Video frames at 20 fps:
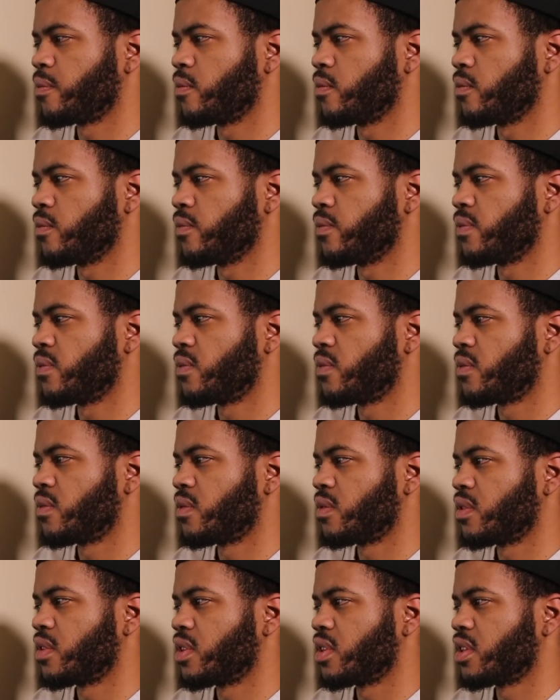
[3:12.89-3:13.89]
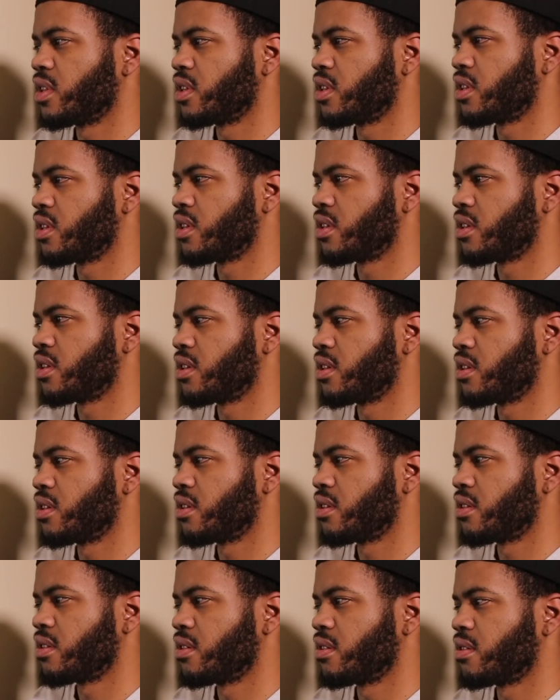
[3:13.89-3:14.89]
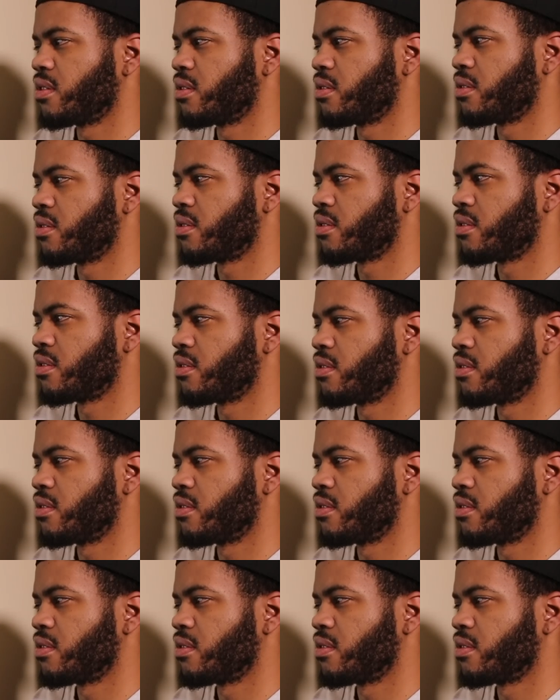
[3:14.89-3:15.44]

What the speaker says: [no speech]